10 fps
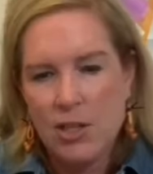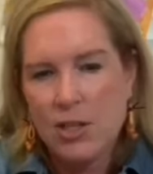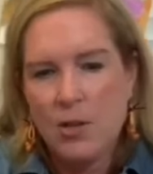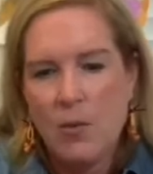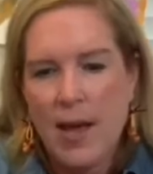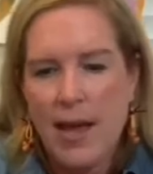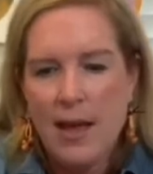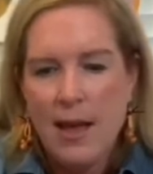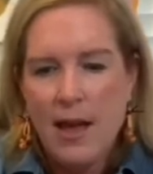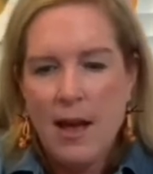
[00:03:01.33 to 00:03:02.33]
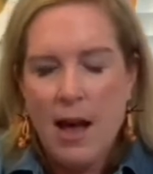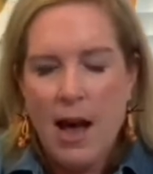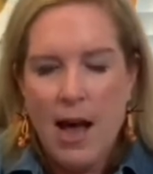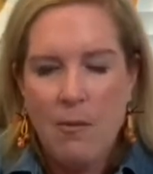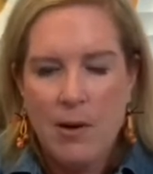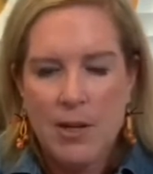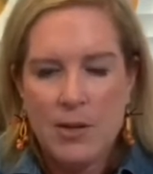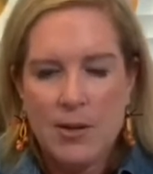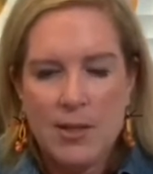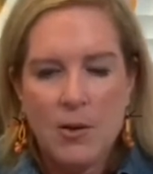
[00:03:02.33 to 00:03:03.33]
the way I want to do
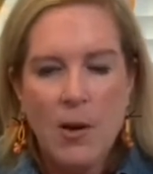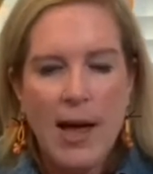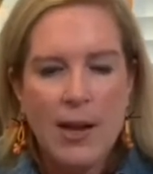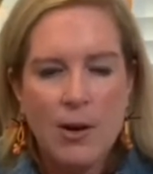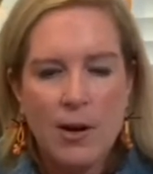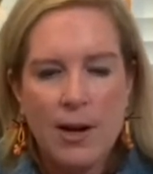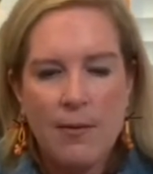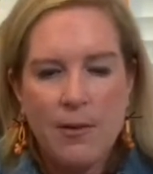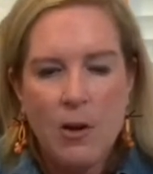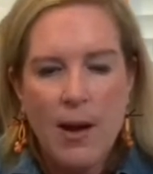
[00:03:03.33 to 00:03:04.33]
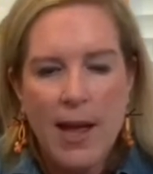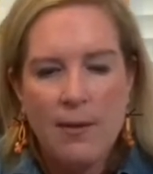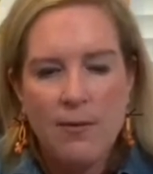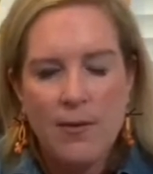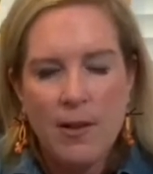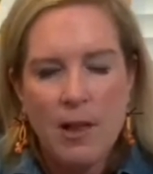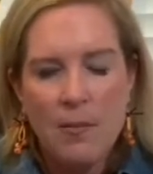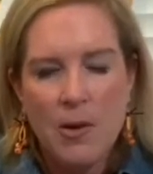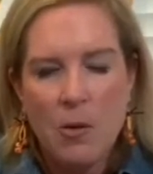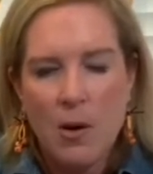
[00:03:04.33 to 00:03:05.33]
it. So go ahead, you're going to go ahead and fill up
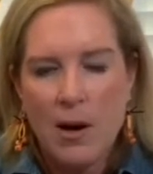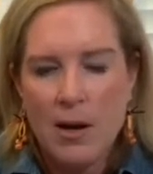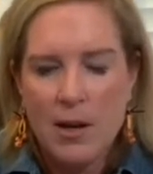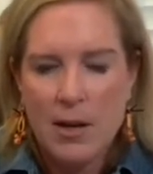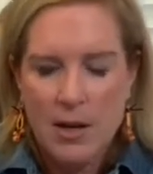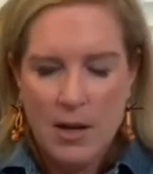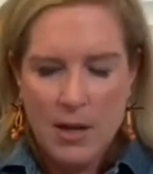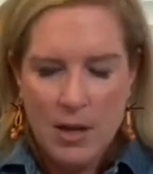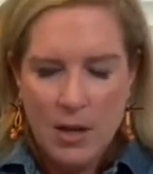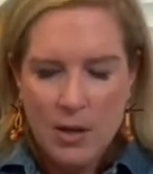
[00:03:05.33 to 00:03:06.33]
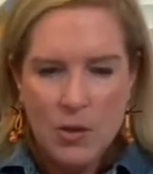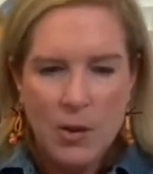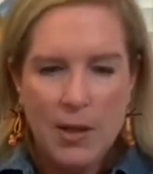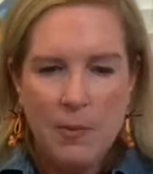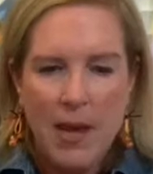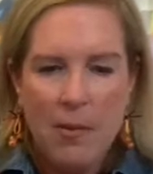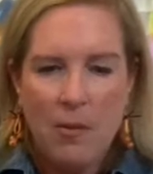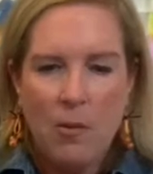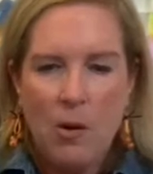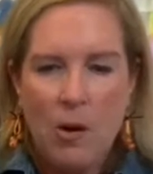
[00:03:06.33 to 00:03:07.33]
your toilet paper
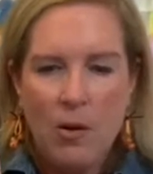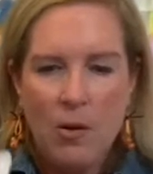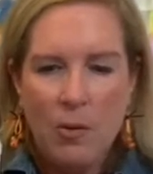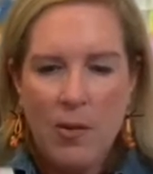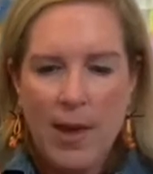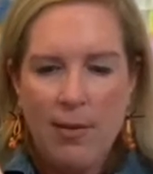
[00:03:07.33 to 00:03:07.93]
roll with,